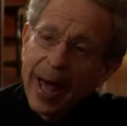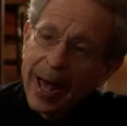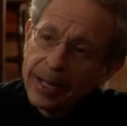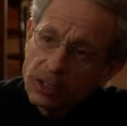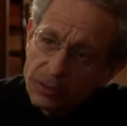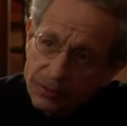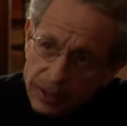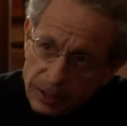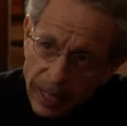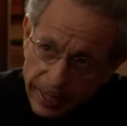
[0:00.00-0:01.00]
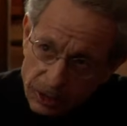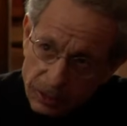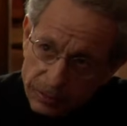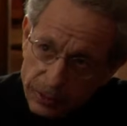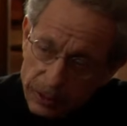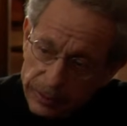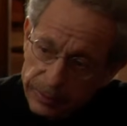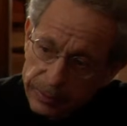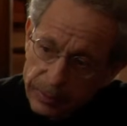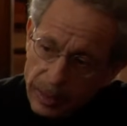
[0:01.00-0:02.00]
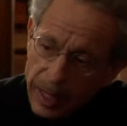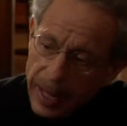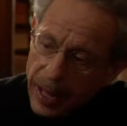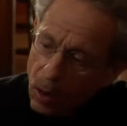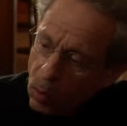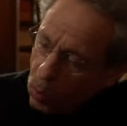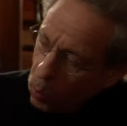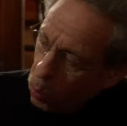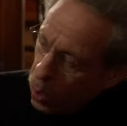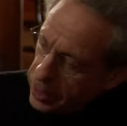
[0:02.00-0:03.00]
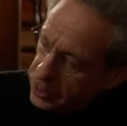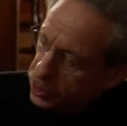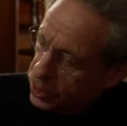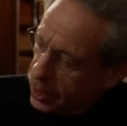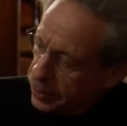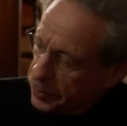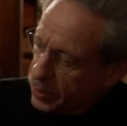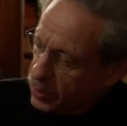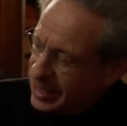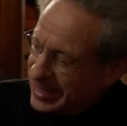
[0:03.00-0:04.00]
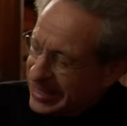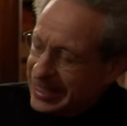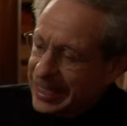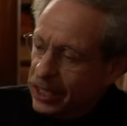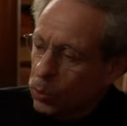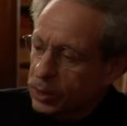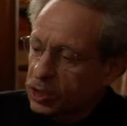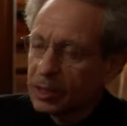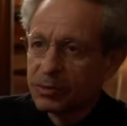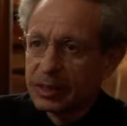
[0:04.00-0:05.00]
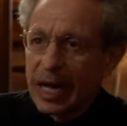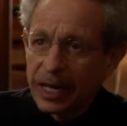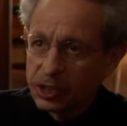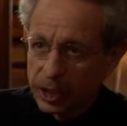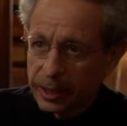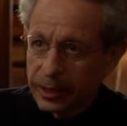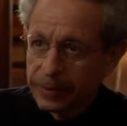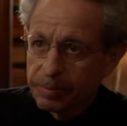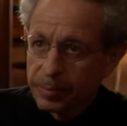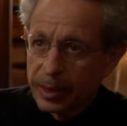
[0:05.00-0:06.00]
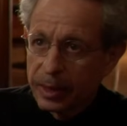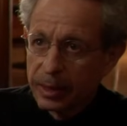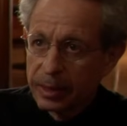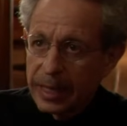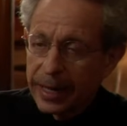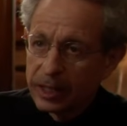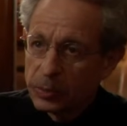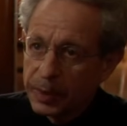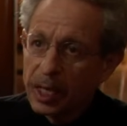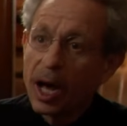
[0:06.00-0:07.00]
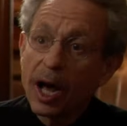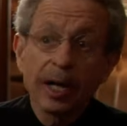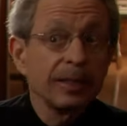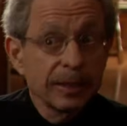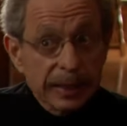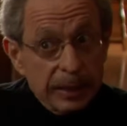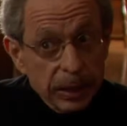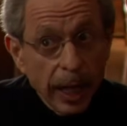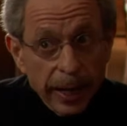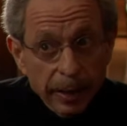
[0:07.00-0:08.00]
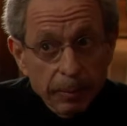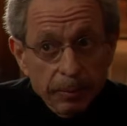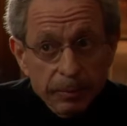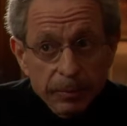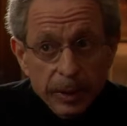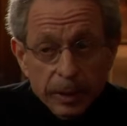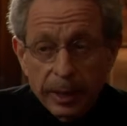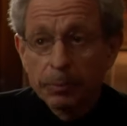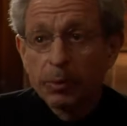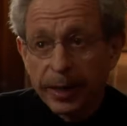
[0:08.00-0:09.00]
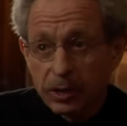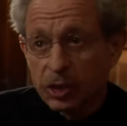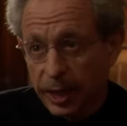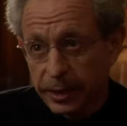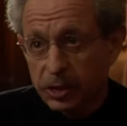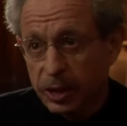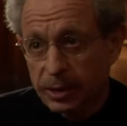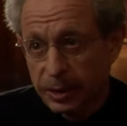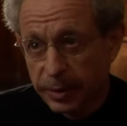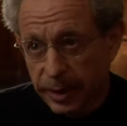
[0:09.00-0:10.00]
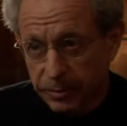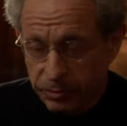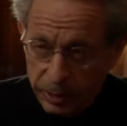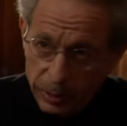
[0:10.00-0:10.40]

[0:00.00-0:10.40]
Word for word: As a philosopher, what is the sequence of logic that is behind the claim that brain science can eliminate free